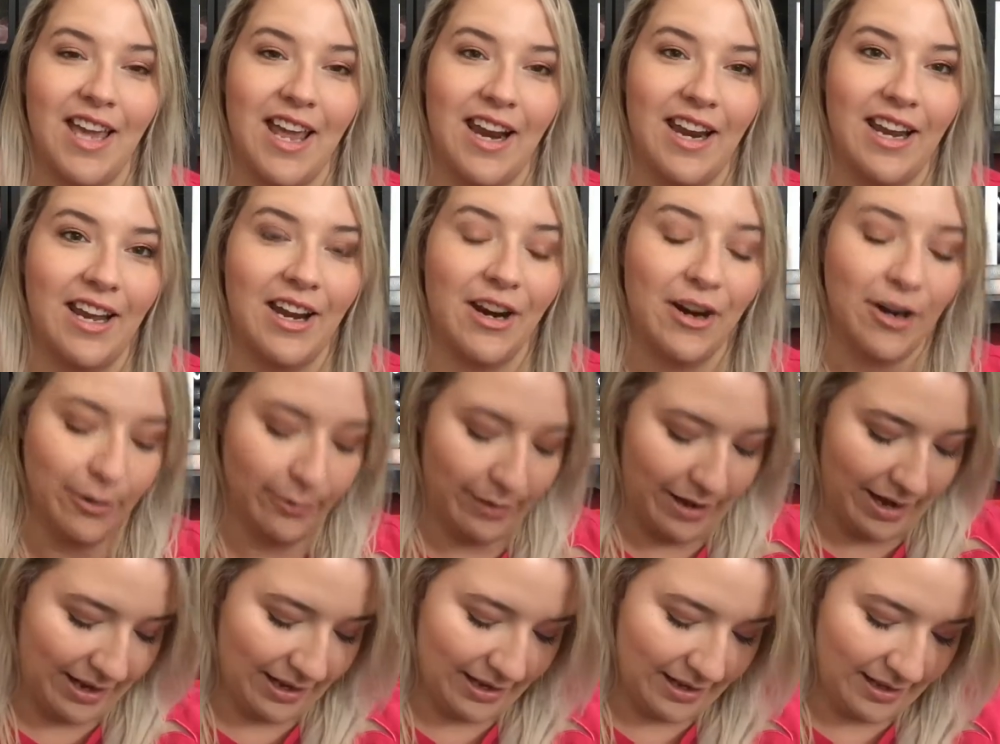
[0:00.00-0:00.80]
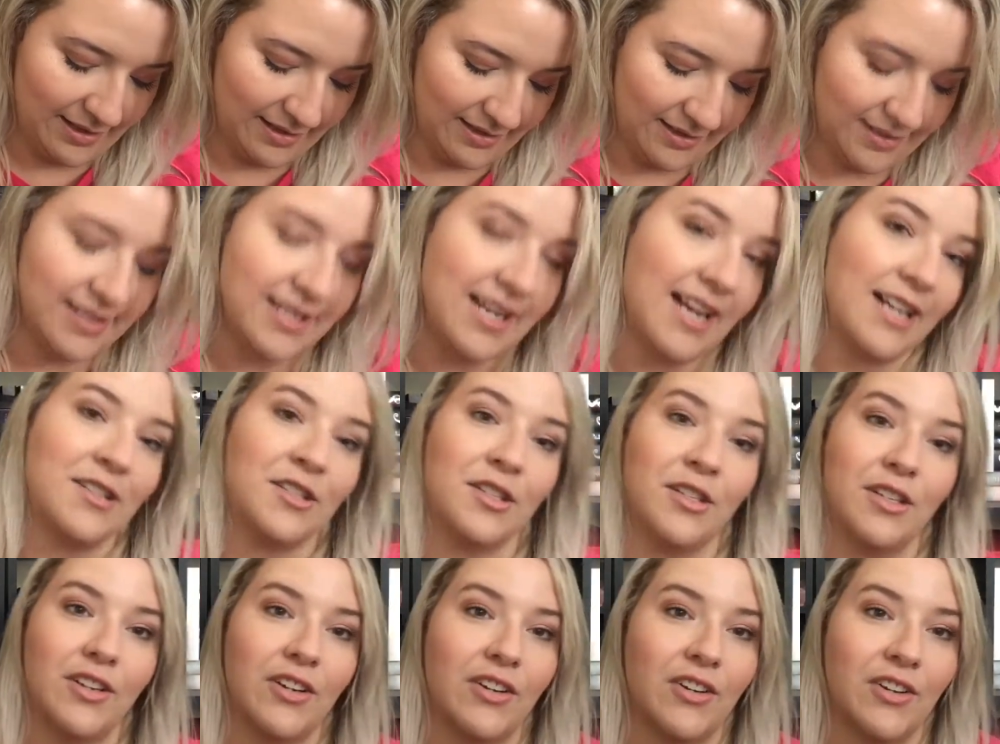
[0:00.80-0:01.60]
getting Air Awakens
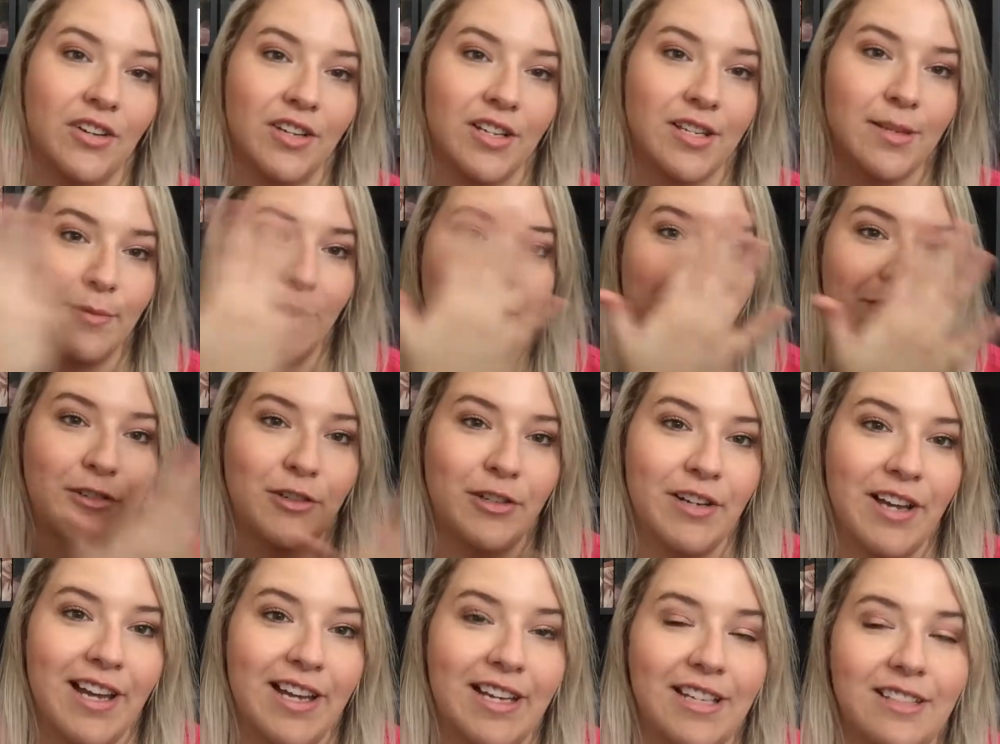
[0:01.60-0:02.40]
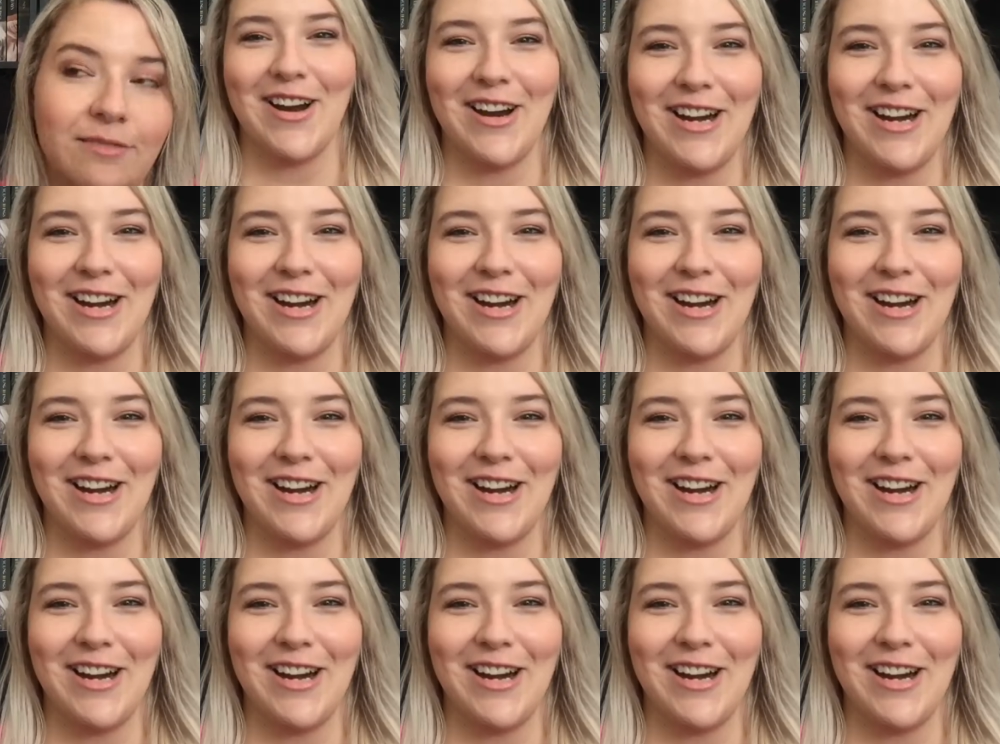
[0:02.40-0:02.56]
tattooed across my forehead.